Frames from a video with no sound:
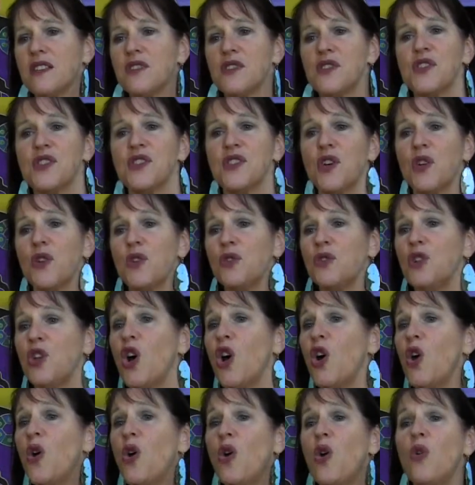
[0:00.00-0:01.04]
and so
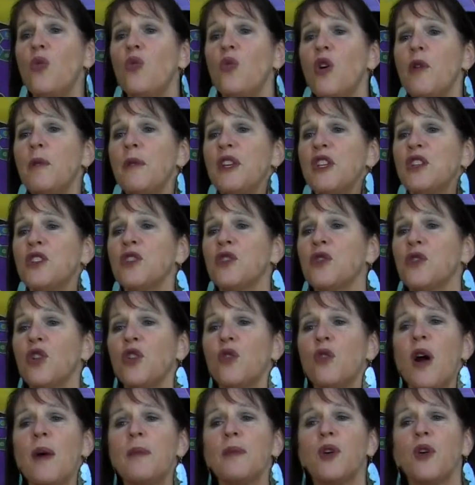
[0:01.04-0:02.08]
no woman
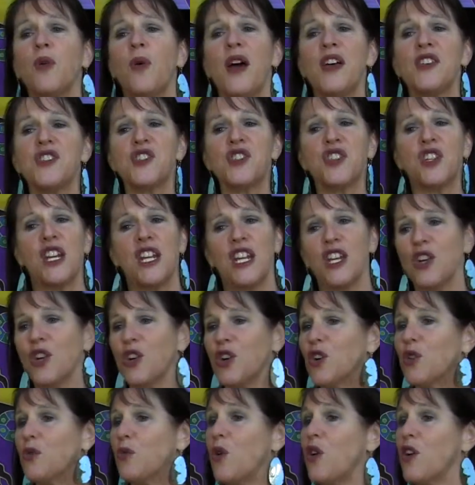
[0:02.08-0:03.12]
grew up questioning
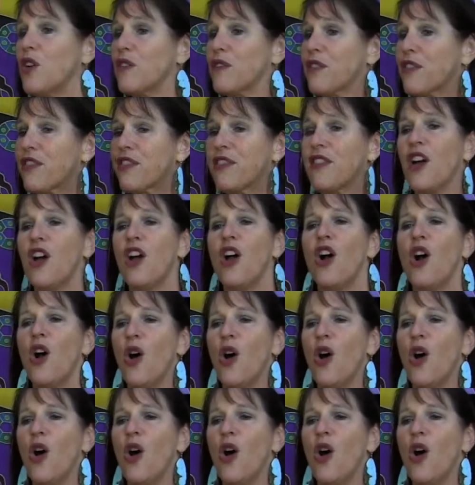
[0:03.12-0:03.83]
her worth